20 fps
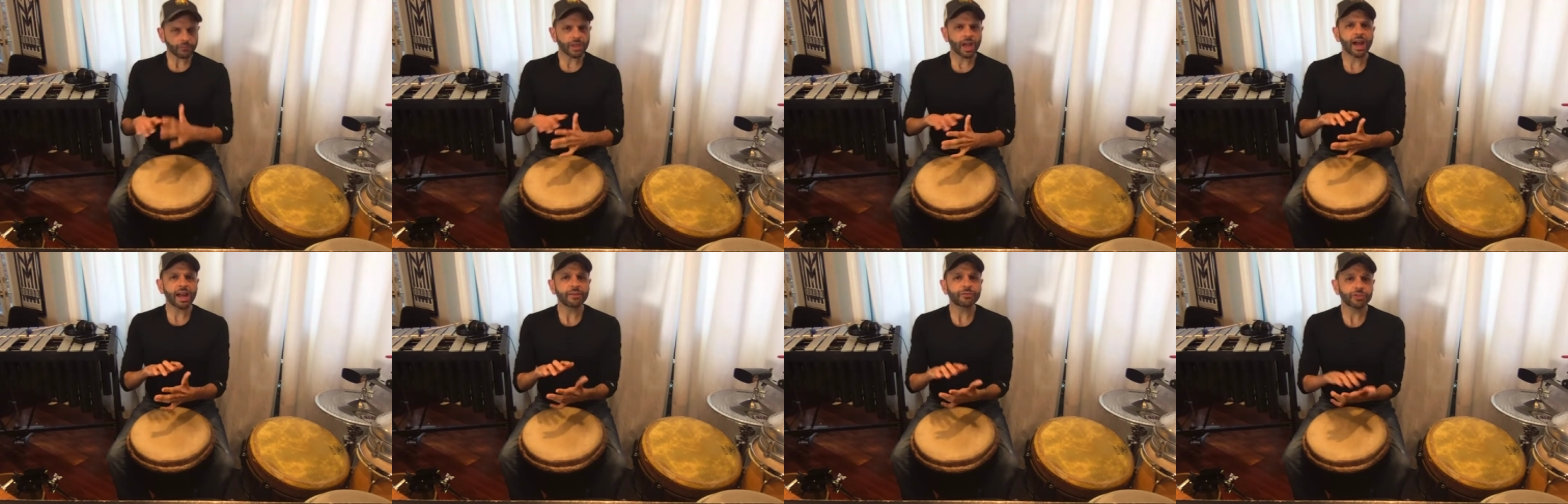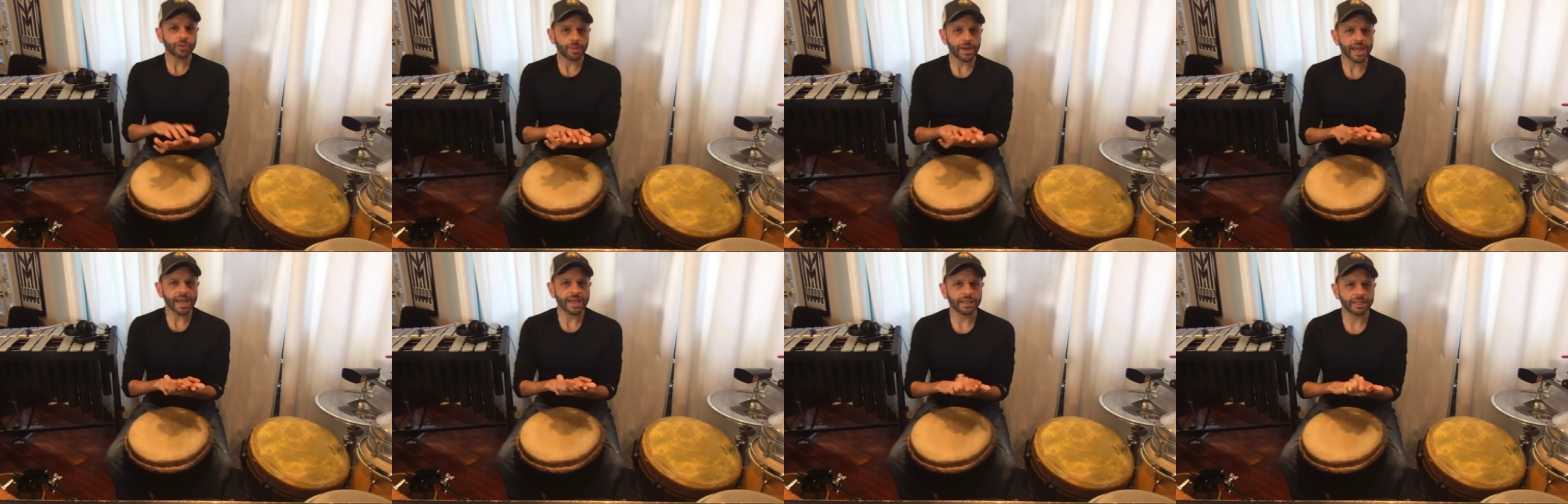I have some
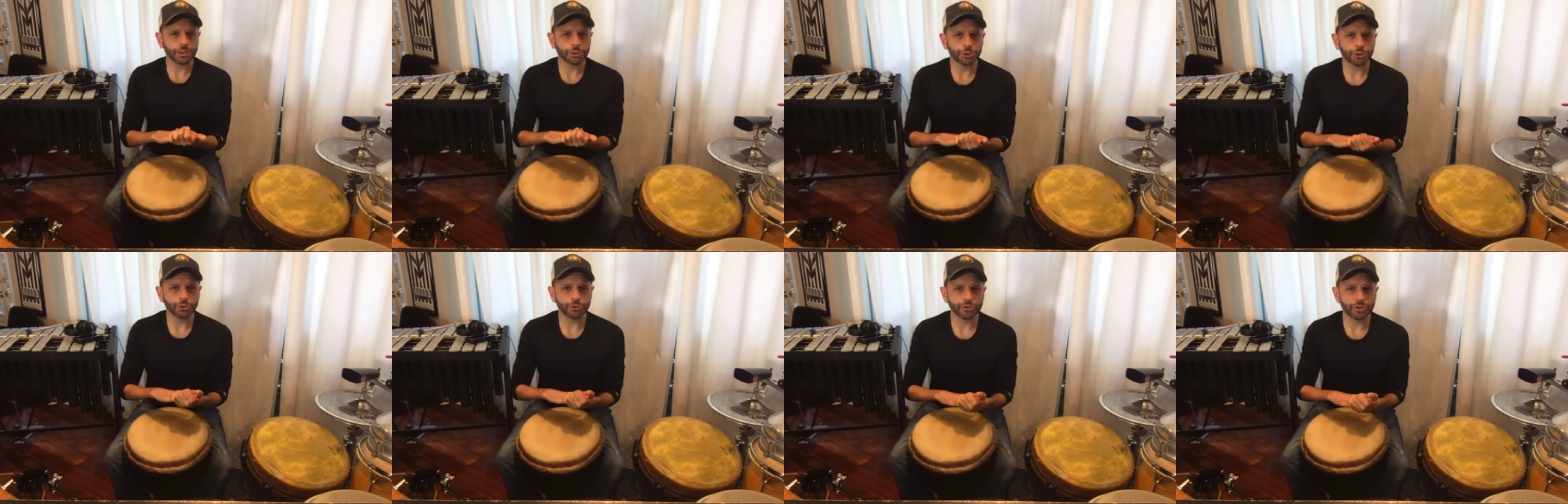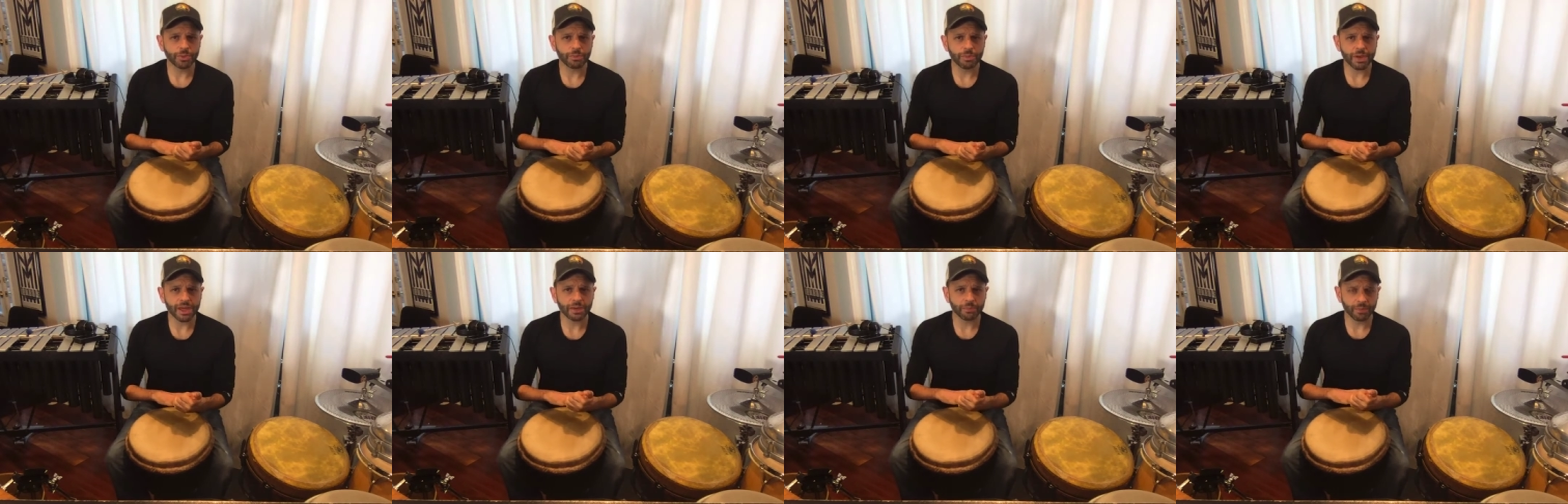hand issues that
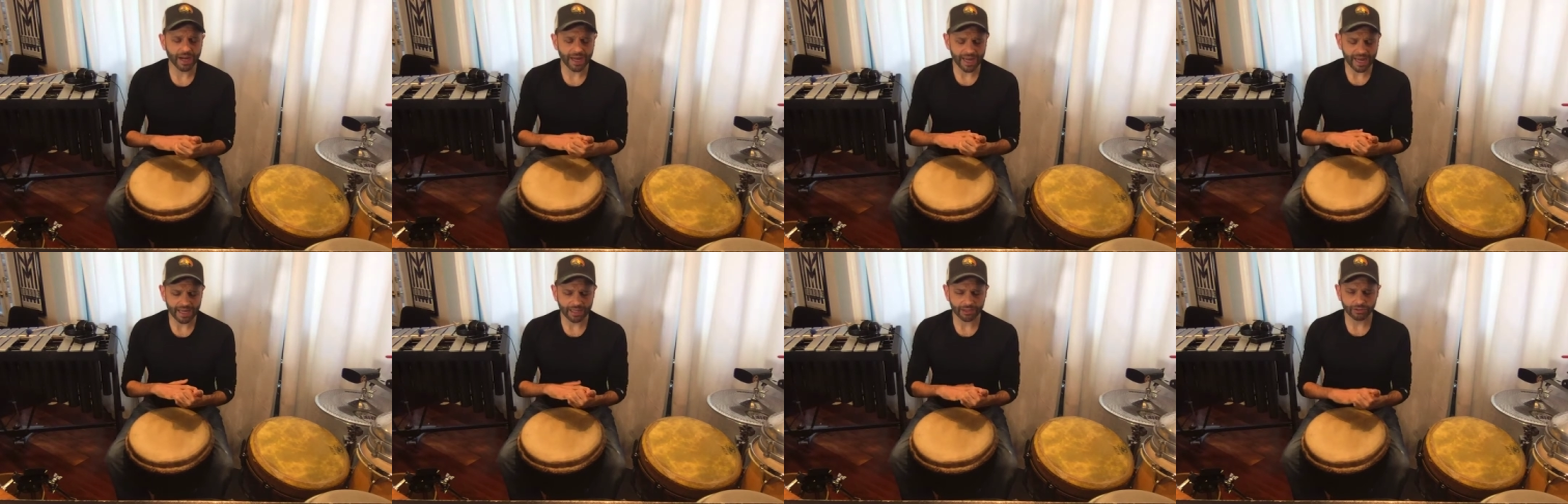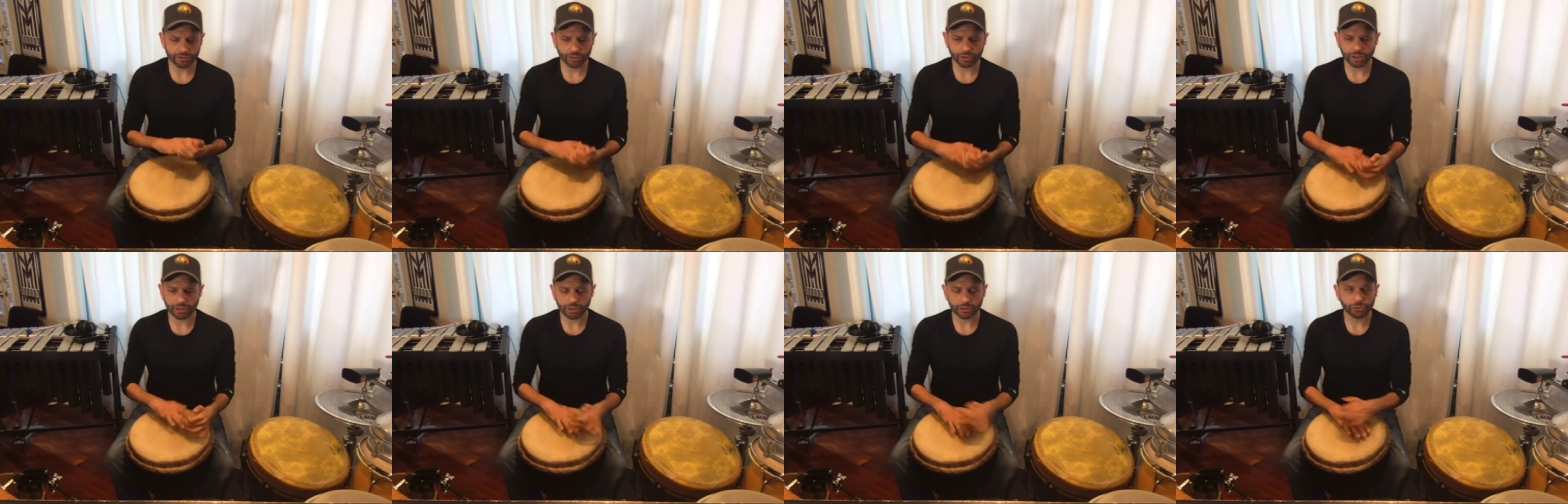make my hands
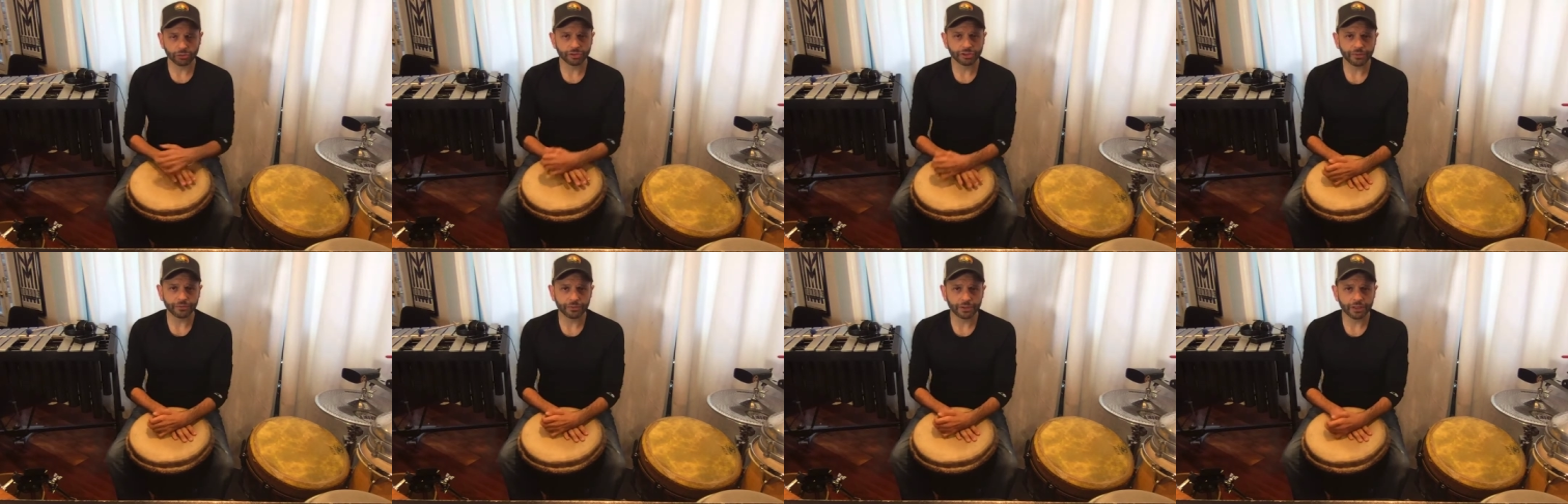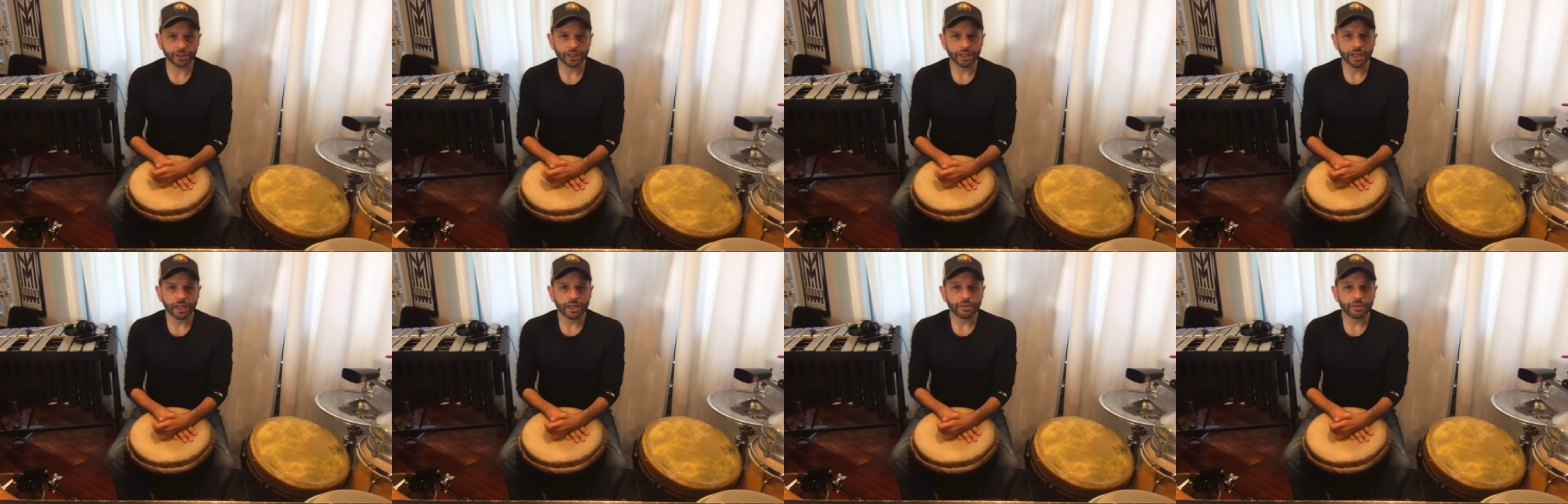look a little different
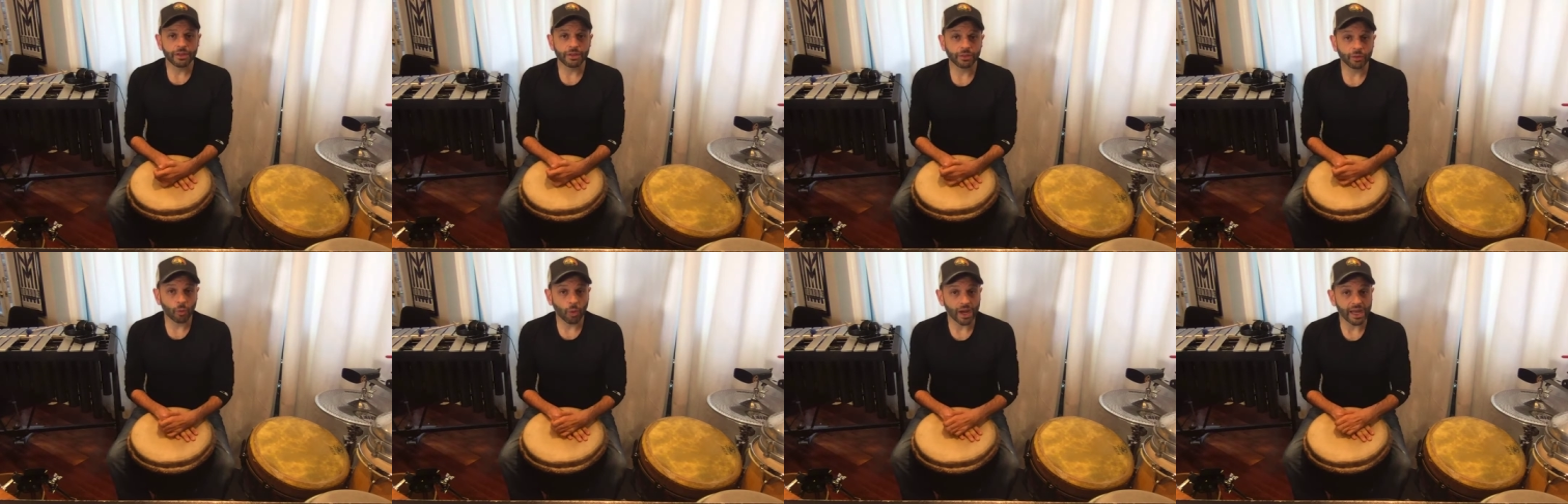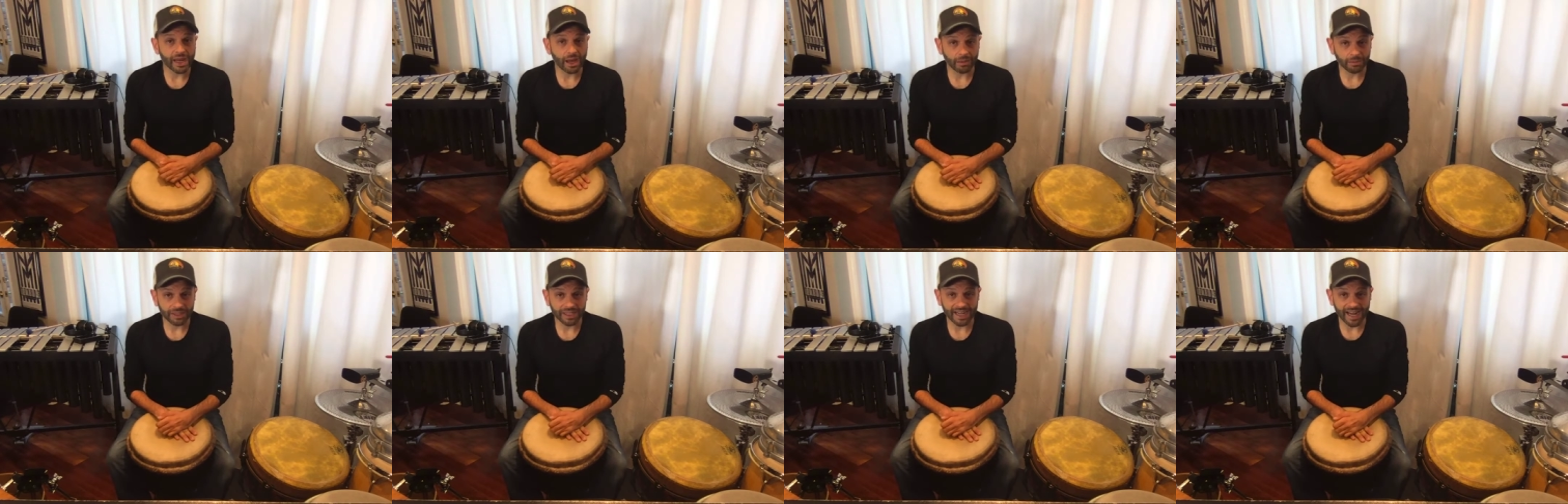than the way
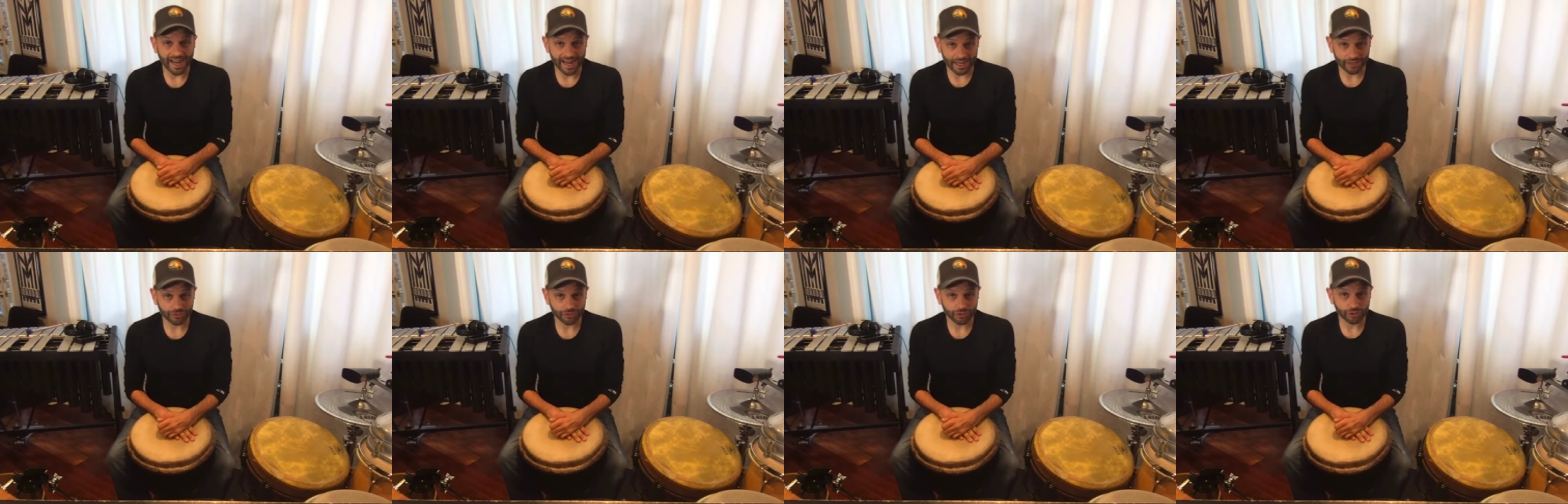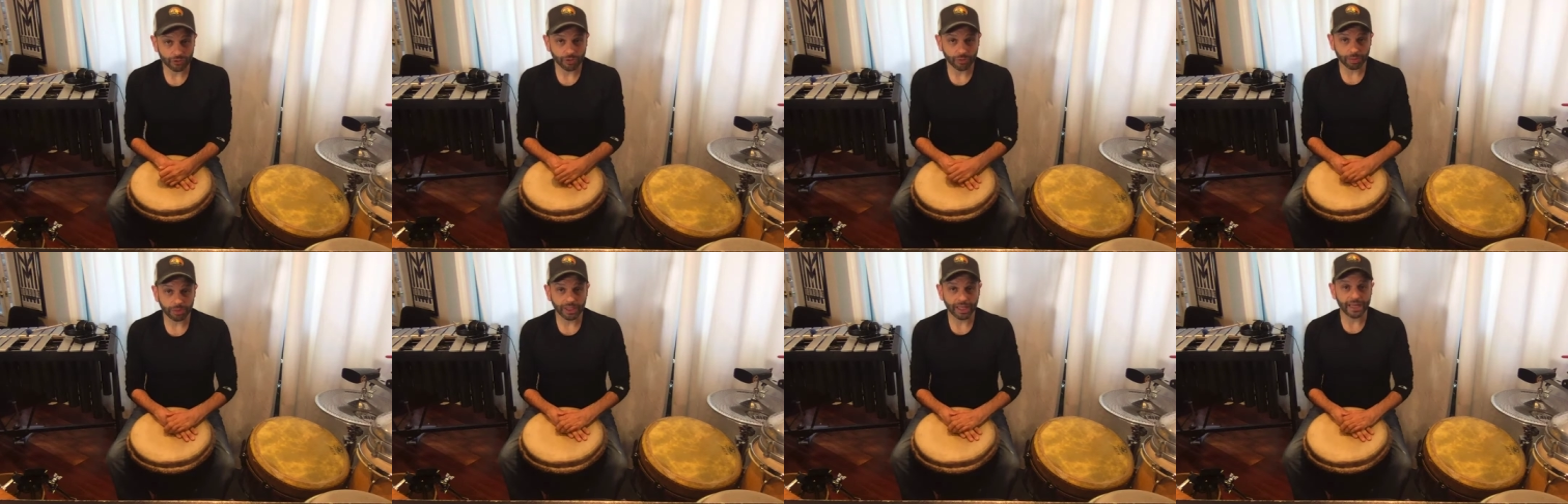I'm going to ask you to
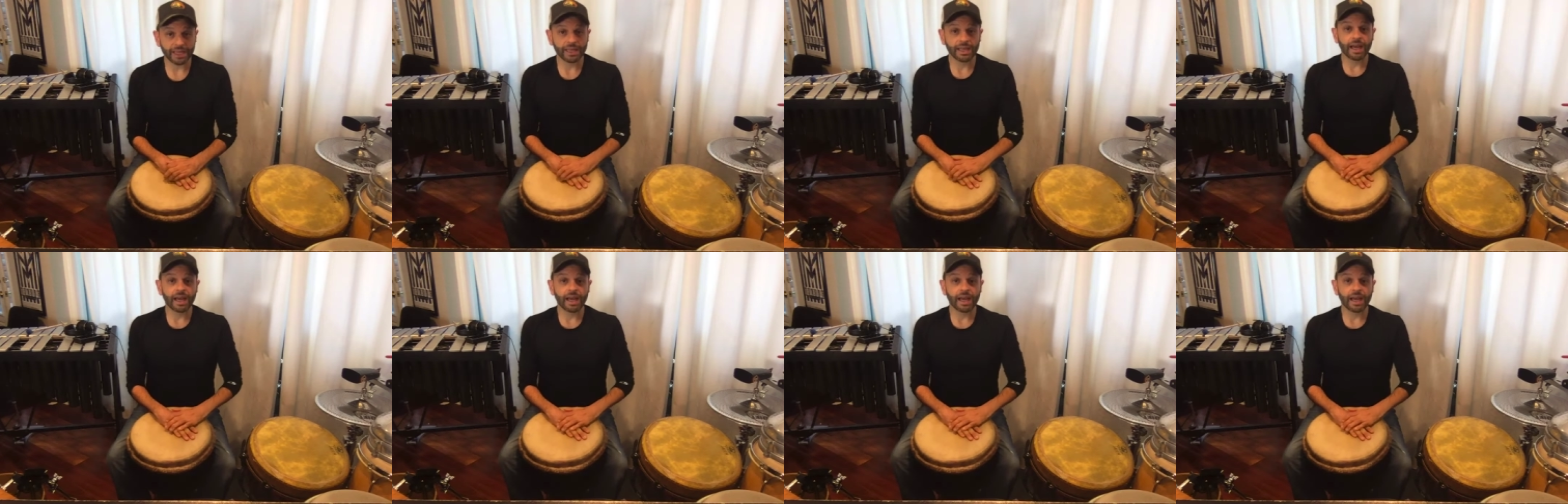play.